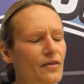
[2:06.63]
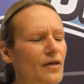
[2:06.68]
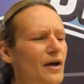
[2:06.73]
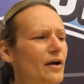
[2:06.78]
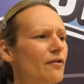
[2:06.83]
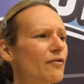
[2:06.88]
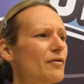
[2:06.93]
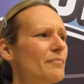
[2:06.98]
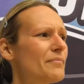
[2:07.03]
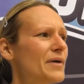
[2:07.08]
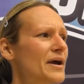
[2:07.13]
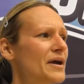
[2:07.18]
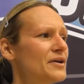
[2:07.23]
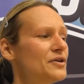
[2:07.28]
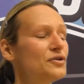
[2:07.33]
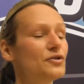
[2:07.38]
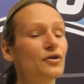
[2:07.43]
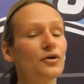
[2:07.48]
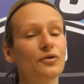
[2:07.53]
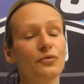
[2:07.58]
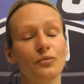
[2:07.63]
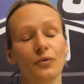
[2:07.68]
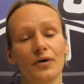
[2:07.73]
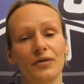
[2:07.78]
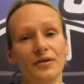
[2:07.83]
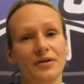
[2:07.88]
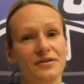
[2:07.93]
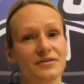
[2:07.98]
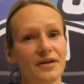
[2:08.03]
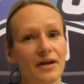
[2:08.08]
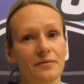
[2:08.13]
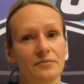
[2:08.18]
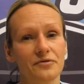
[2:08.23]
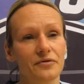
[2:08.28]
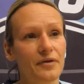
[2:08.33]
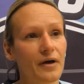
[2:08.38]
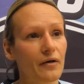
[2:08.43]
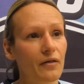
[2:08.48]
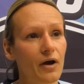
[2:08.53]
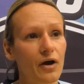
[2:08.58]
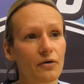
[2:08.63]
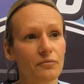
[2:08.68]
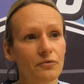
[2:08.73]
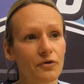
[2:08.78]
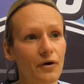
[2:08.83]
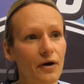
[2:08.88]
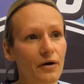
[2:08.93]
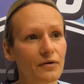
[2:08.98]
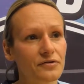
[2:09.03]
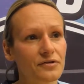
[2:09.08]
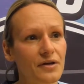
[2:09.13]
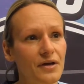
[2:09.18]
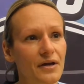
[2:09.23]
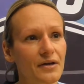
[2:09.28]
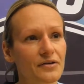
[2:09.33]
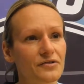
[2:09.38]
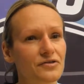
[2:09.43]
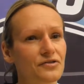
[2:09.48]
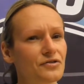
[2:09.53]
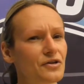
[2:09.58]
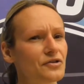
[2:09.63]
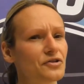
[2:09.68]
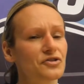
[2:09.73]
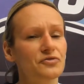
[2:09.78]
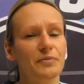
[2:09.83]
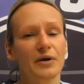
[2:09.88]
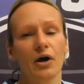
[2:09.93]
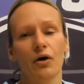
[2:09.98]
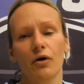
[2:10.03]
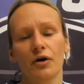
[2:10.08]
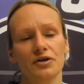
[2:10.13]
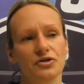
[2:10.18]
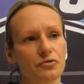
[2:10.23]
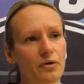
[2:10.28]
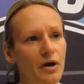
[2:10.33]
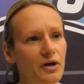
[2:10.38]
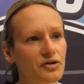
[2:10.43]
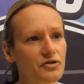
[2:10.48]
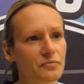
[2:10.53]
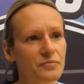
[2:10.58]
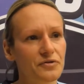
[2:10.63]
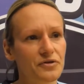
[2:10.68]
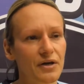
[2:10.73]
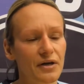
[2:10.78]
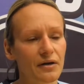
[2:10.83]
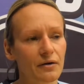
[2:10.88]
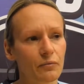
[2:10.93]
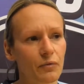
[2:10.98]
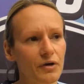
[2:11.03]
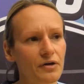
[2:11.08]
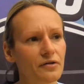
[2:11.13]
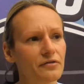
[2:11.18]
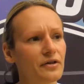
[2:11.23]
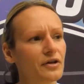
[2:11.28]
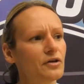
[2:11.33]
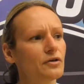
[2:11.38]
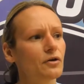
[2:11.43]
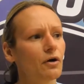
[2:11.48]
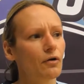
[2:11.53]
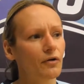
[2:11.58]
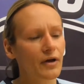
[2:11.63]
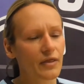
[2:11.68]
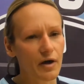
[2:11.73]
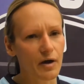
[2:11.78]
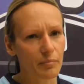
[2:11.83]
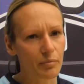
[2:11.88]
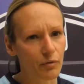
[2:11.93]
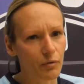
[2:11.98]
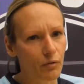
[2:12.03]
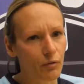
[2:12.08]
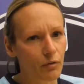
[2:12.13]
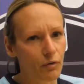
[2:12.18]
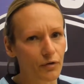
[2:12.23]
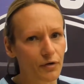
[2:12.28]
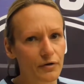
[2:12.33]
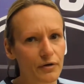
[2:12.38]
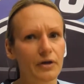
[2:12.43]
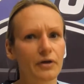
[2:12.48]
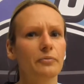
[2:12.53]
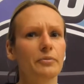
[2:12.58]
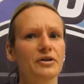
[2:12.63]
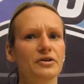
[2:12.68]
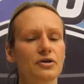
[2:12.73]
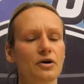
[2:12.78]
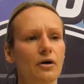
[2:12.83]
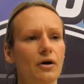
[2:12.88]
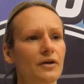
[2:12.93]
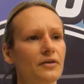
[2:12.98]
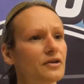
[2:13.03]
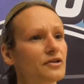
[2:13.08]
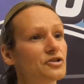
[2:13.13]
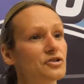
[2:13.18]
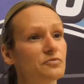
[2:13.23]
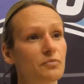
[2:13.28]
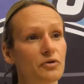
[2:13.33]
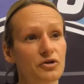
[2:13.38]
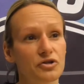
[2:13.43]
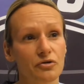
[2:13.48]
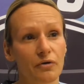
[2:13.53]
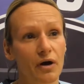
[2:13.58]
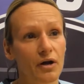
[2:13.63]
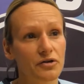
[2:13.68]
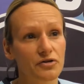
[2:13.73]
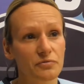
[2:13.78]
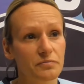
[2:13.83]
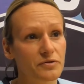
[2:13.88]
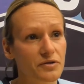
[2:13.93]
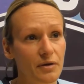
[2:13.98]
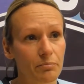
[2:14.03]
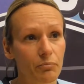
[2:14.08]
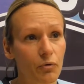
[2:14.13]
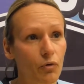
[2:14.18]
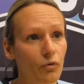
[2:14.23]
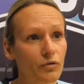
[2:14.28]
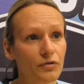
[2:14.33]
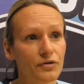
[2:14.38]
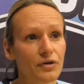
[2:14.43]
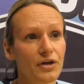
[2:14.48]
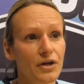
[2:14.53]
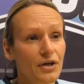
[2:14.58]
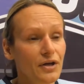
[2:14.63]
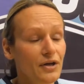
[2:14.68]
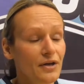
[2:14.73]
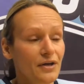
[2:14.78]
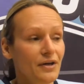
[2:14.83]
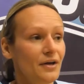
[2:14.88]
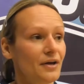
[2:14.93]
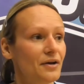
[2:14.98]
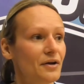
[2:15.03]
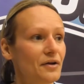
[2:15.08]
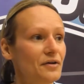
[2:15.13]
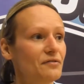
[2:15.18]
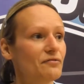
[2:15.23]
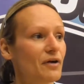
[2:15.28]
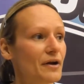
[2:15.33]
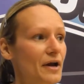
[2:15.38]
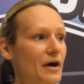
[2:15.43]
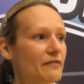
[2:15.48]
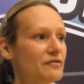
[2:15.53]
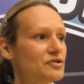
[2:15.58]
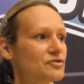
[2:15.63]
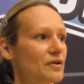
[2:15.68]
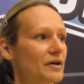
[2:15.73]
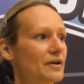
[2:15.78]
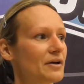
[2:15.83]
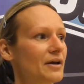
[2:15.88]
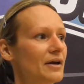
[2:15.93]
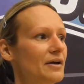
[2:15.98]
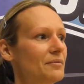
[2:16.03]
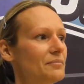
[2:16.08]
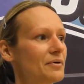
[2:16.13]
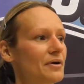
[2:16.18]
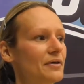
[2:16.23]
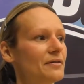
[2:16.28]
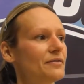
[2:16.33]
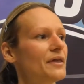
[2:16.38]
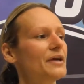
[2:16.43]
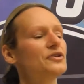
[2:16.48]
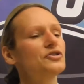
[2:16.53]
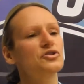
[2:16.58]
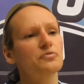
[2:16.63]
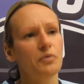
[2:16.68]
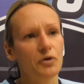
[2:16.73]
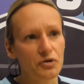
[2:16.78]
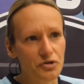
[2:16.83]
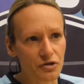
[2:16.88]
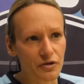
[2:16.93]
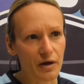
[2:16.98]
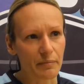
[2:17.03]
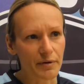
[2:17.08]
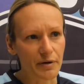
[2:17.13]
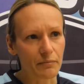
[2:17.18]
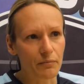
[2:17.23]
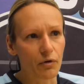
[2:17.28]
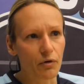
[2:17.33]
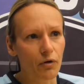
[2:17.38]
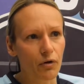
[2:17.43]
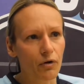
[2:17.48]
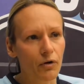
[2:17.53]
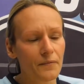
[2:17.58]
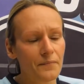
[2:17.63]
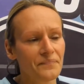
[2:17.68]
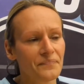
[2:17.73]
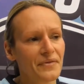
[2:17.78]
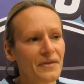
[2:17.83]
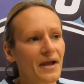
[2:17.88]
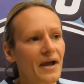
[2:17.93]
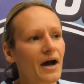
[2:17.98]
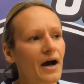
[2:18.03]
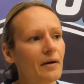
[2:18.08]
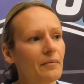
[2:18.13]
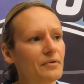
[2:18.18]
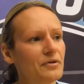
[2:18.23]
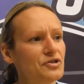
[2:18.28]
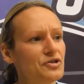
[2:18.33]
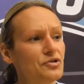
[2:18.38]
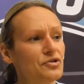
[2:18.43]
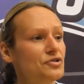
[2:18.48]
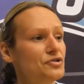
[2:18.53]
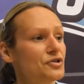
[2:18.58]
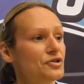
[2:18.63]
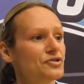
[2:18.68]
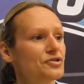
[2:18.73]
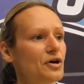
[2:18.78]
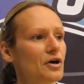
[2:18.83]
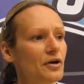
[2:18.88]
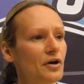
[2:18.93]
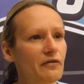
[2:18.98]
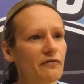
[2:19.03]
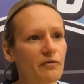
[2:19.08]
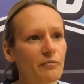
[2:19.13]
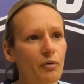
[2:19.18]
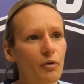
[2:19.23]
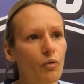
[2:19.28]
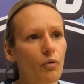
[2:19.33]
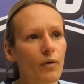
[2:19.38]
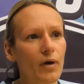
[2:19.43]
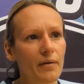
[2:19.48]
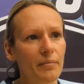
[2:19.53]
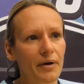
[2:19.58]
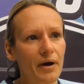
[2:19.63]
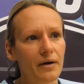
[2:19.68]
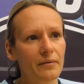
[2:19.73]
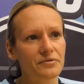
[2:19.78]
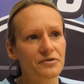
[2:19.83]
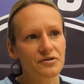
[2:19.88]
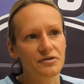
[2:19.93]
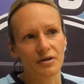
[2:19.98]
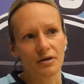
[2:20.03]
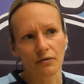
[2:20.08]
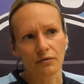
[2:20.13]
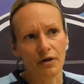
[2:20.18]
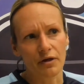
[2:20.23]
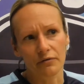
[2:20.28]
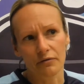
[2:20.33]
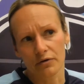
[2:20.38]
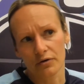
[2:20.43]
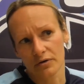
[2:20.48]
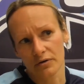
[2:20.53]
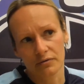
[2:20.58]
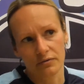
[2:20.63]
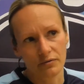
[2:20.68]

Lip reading: They are amazing. You couldn't win these games without the home crowd. It's just behind you 100%, and when you think you can't get that ball or you're a little bit tired, they just push you 100% more than, you know, you run out of adrenaline, but they just push you that bit more. You can just turn over ball where perhaps on other